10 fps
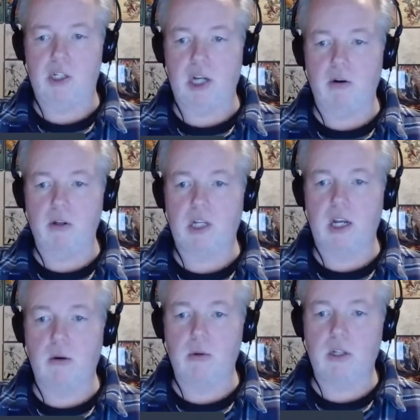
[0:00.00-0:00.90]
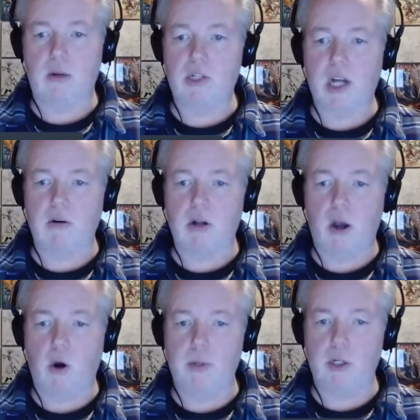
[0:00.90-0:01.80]
Gerald's here. What's up,
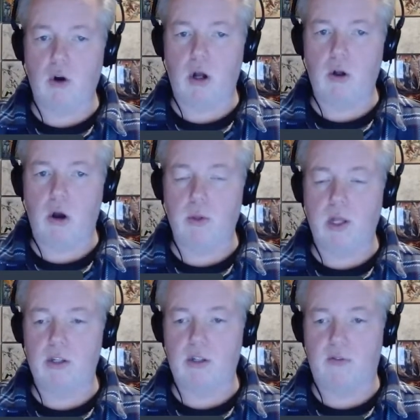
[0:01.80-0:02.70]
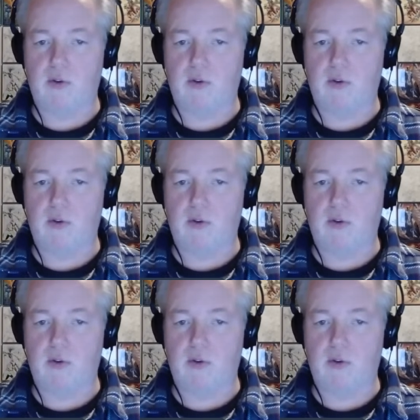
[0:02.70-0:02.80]
Gerald? I hope you draw along with us.